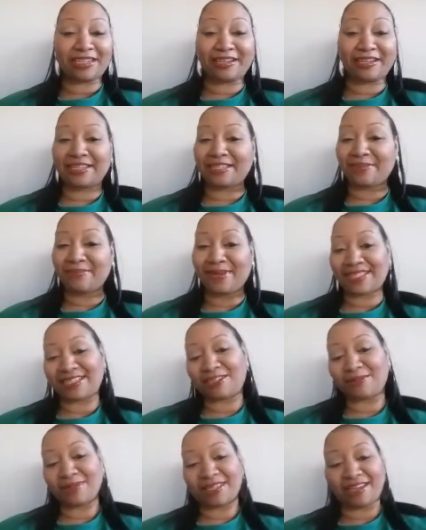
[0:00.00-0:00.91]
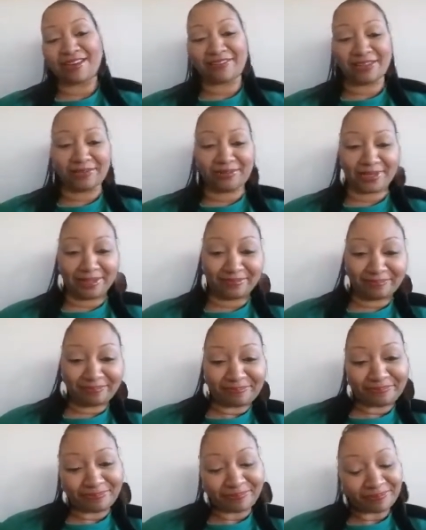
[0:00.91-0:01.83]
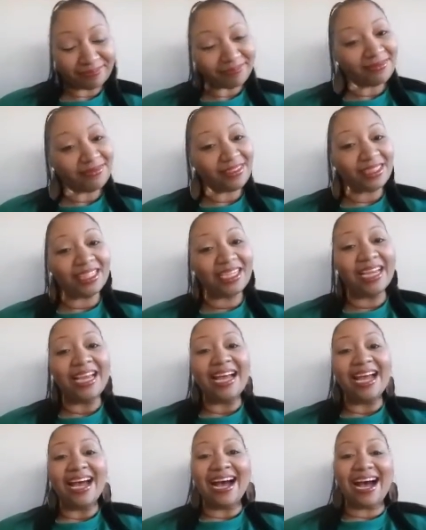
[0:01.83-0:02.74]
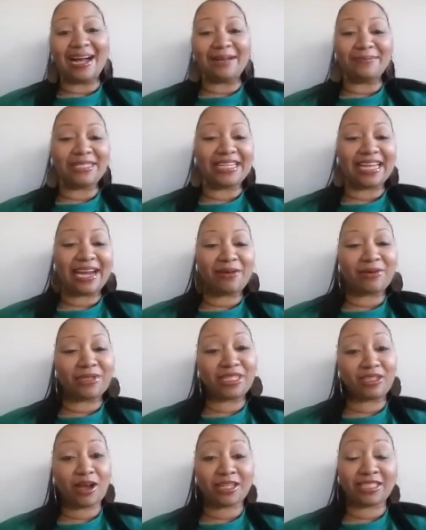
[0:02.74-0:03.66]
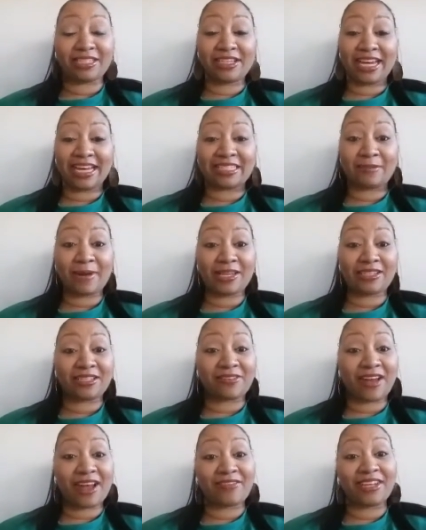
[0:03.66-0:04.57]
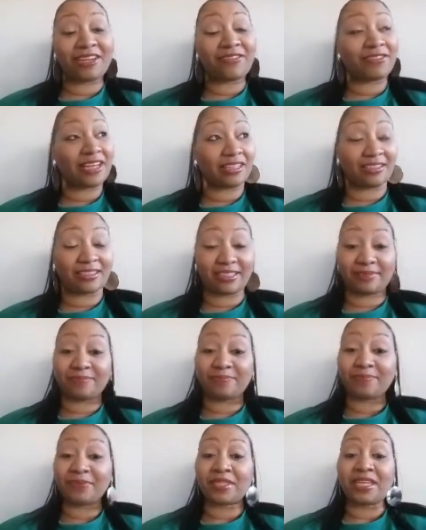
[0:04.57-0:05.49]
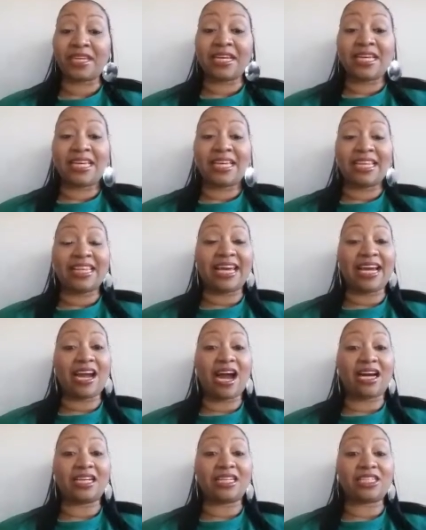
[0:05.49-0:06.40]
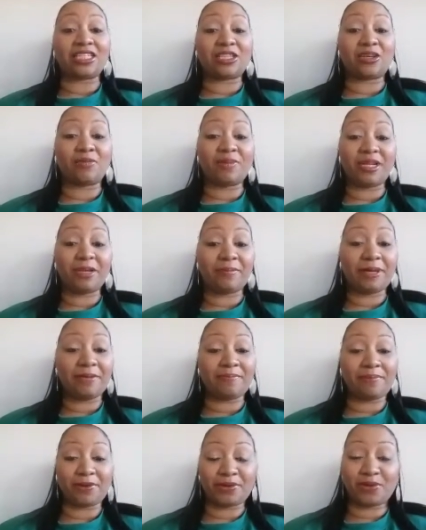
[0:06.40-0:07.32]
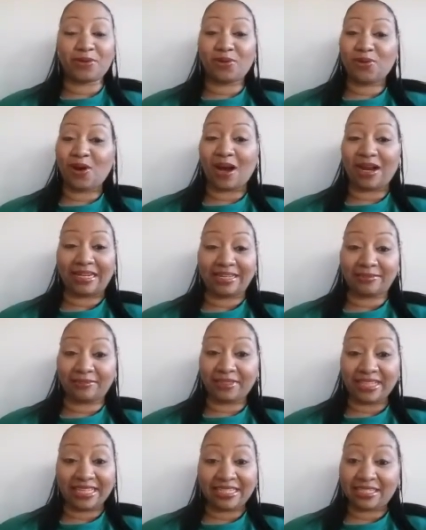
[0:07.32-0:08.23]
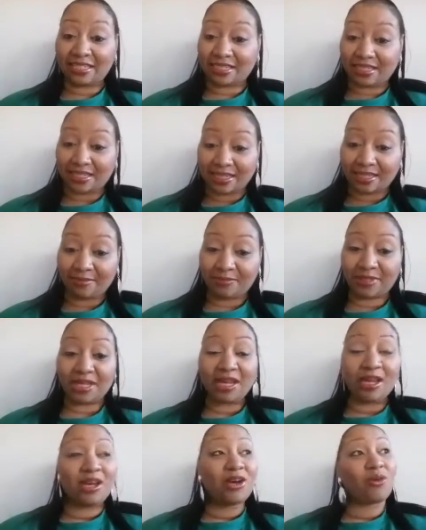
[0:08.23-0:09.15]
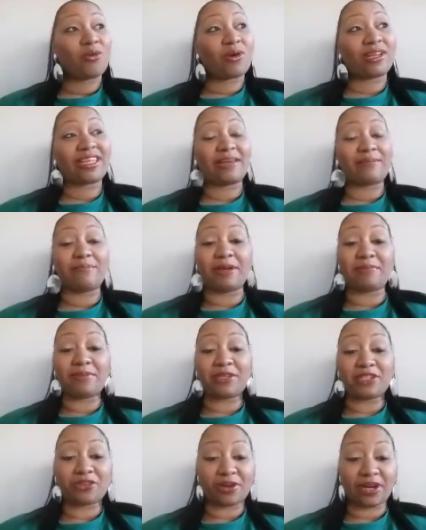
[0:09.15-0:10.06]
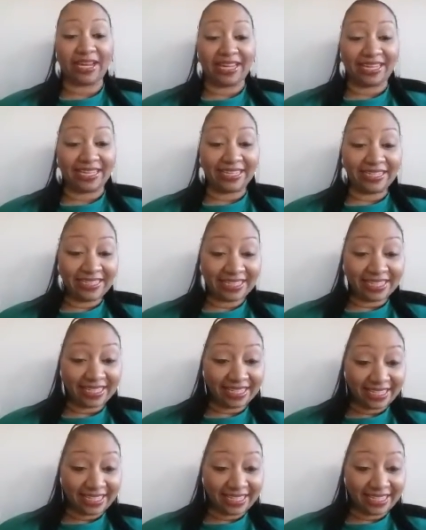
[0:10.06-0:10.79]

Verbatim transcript: share this message with everyone. Um, today, I want to talk to you guys about surviving infidelity. There are so many people who are in relationships where they've been betrayed.